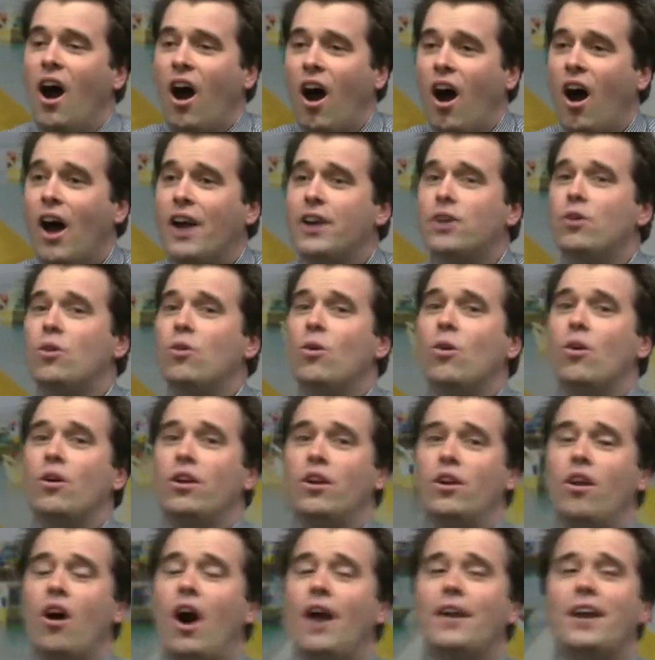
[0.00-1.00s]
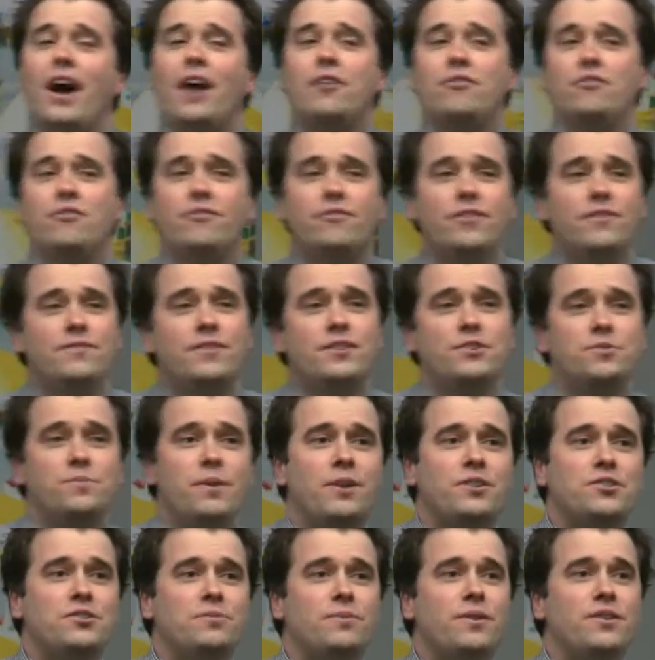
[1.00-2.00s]
I caught 950
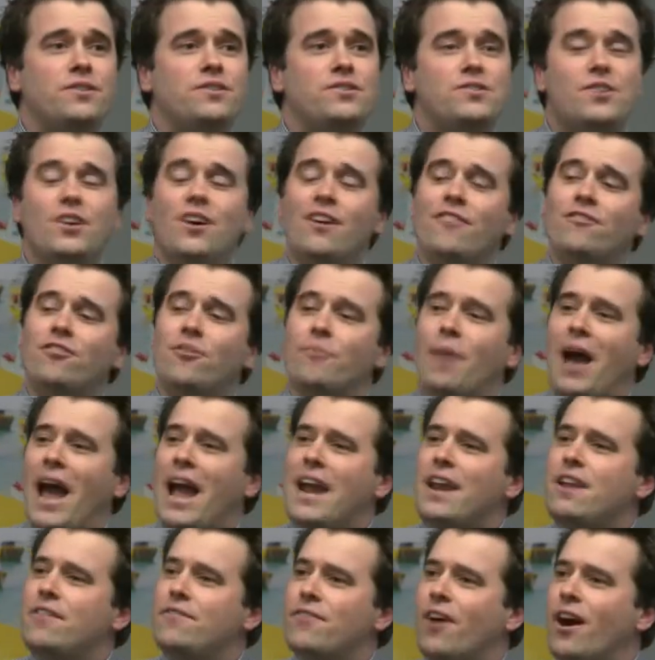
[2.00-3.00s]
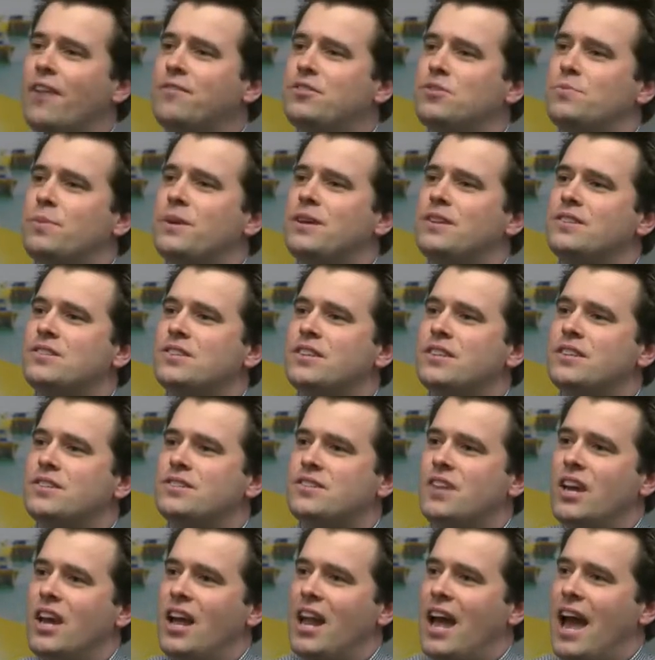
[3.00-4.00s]
specimens from 85
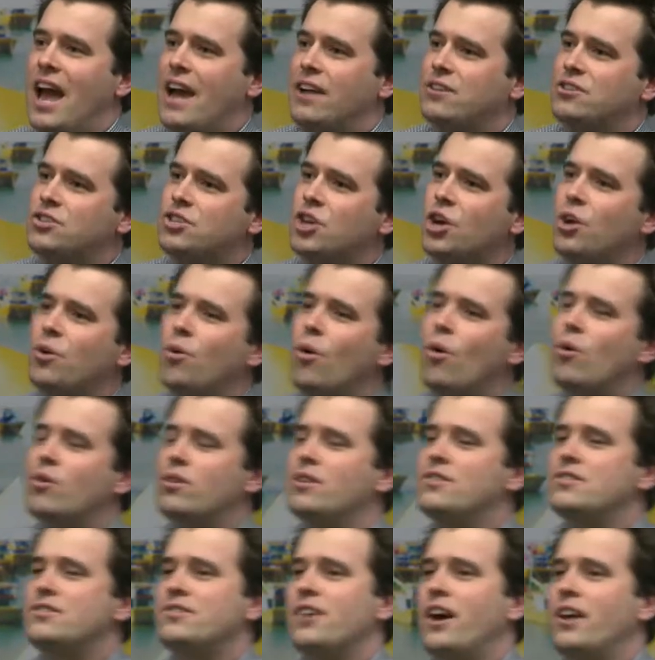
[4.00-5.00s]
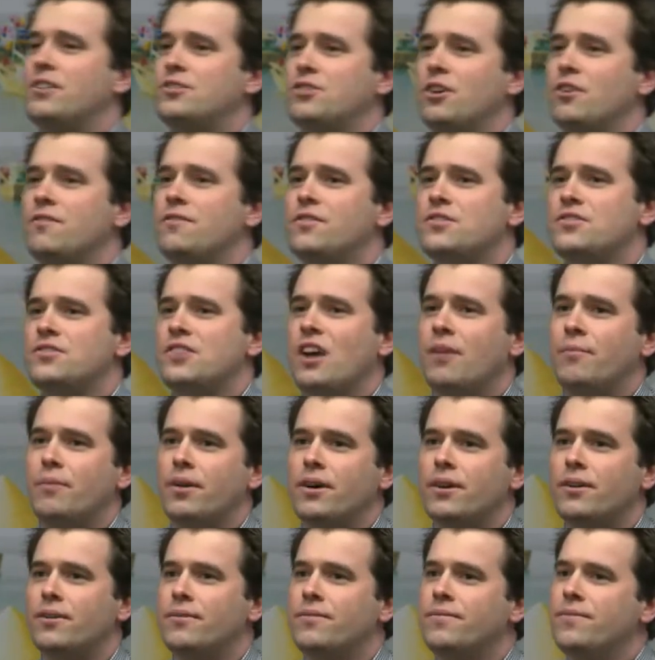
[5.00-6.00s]
species at two Auckland sites over the
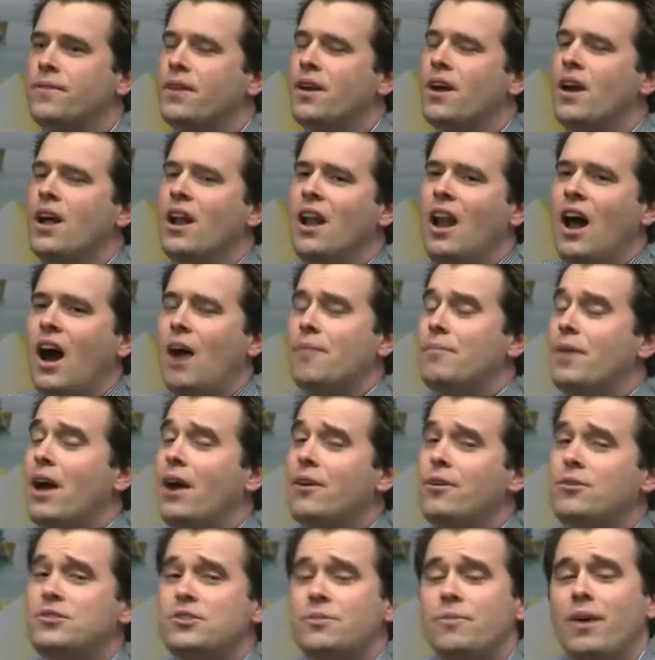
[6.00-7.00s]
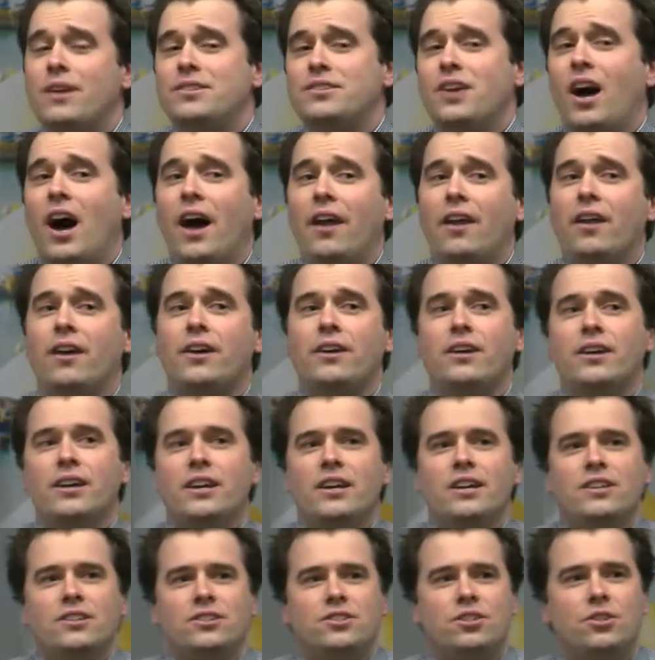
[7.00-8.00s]
summer. I'm now using my data
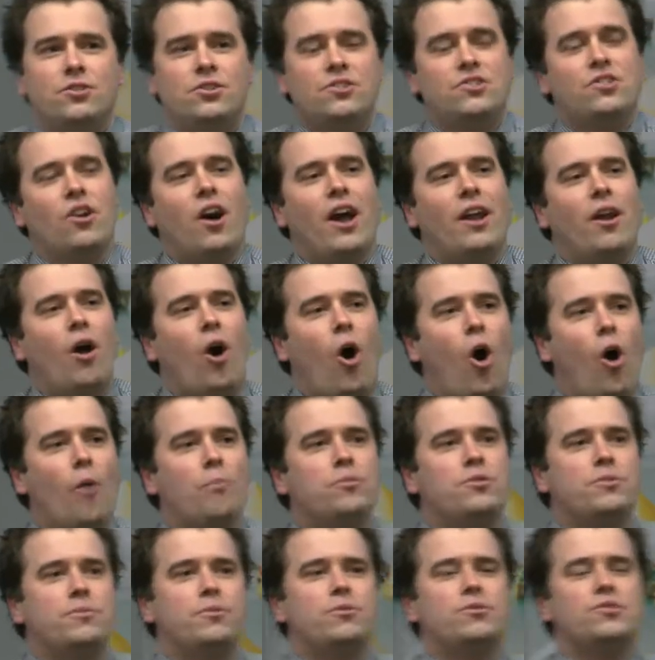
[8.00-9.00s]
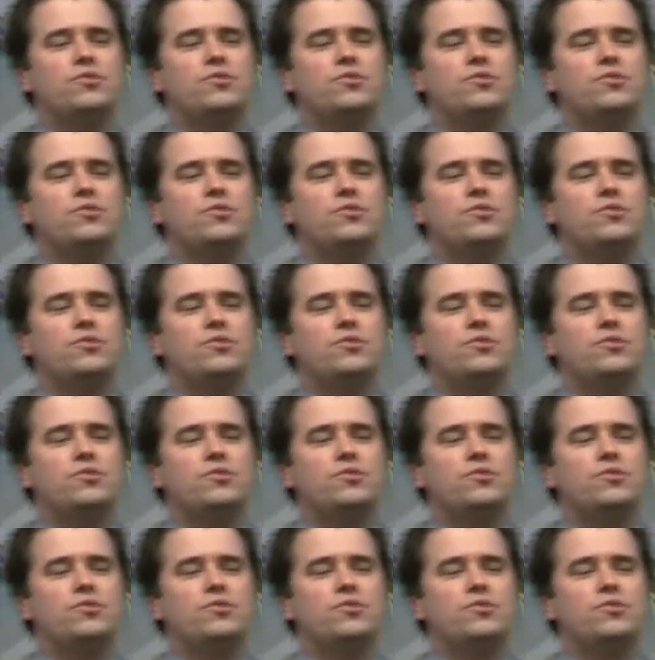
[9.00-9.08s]
to design optimal